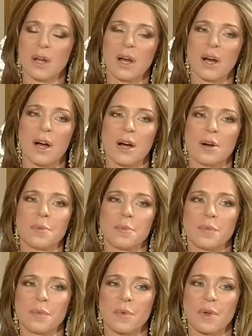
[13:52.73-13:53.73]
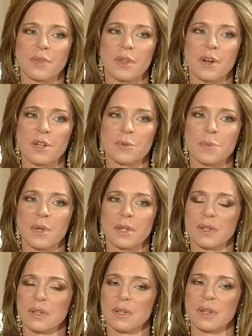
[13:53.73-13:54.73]
there has
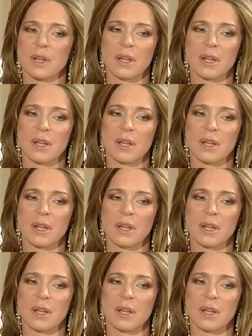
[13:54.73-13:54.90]
been